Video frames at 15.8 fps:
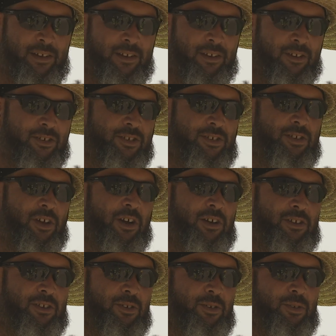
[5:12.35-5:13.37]
Just
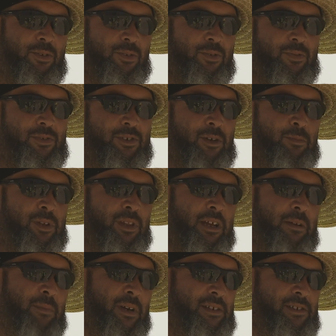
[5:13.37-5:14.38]
talk to someone
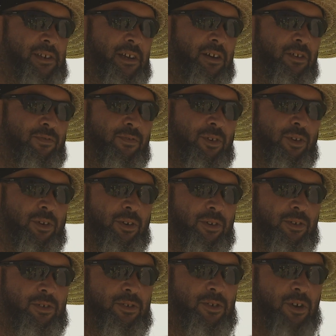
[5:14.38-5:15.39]
like myself,
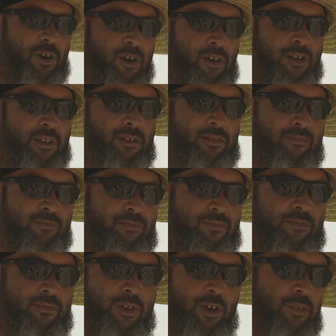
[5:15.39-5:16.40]
or call a
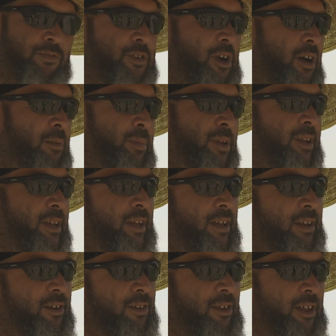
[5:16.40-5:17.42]
turf
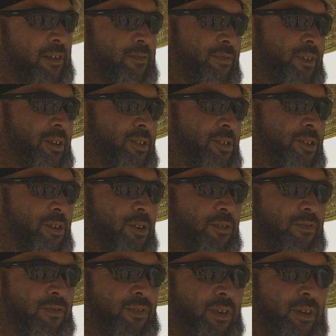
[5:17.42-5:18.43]
company or
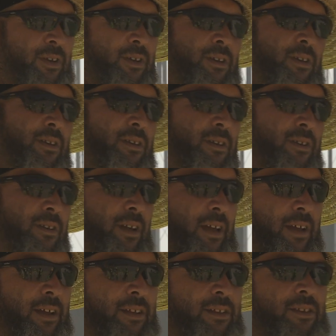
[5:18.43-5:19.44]
FieldTurf,
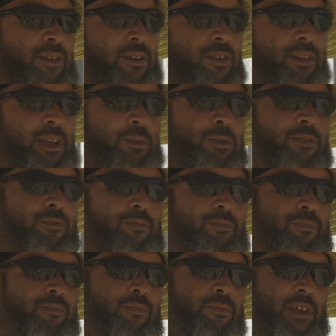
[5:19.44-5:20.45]
and they would
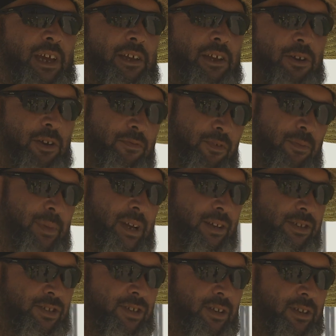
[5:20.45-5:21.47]
take your
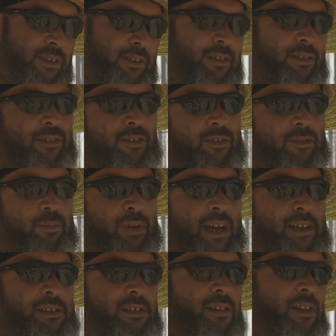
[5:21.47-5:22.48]
information,
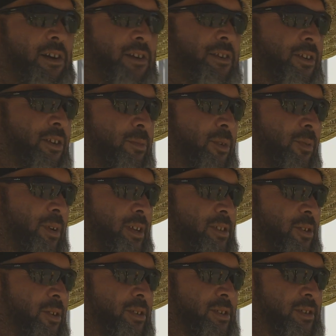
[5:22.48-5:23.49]
pass it along to human
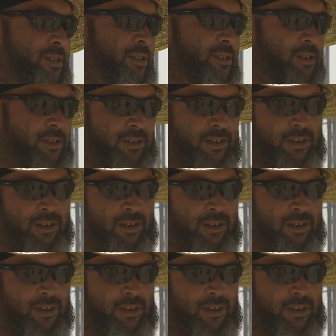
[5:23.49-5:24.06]
resources,